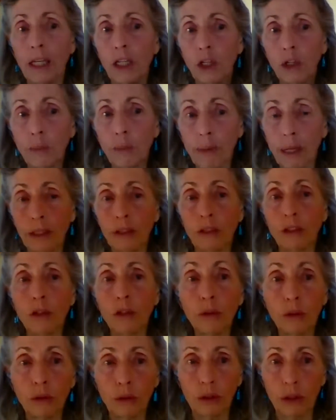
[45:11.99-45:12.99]
and you may
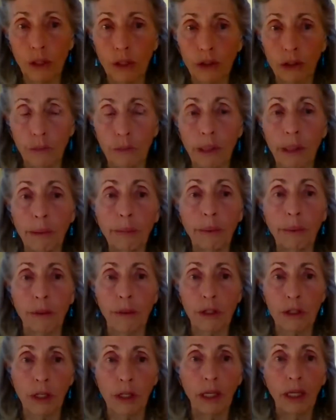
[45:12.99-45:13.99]
lose those
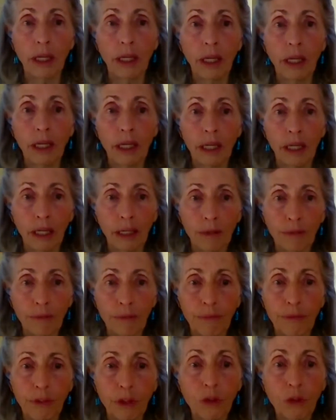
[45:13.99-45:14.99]
members
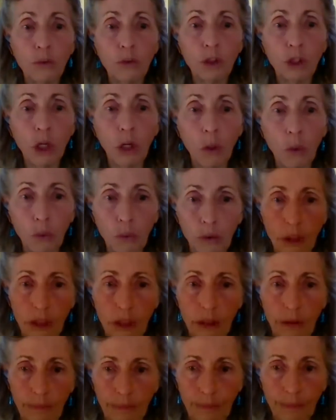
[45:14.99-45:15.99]
if you
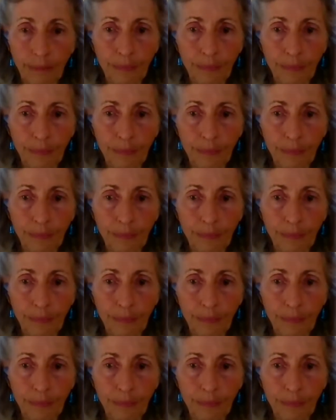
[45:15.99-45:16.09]
don't